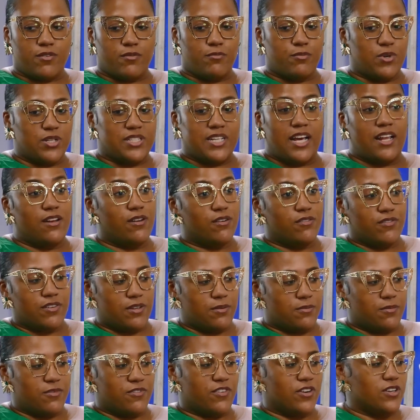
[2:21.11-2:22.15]
but I love
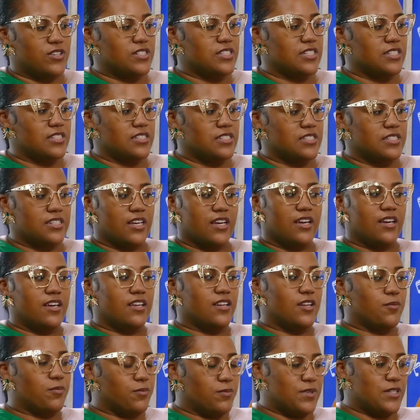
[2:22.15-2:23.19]
him, versus
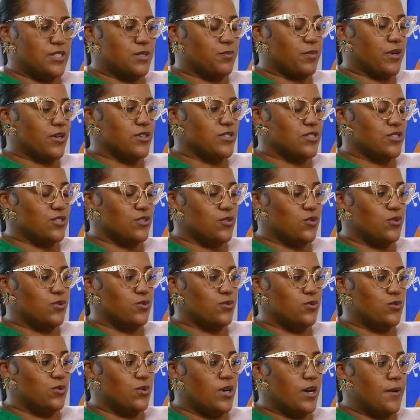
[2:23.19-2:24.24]
this person
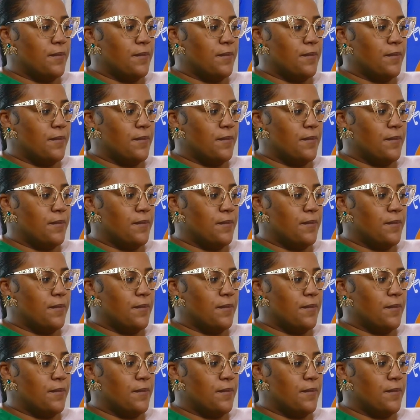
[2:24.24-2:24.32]
who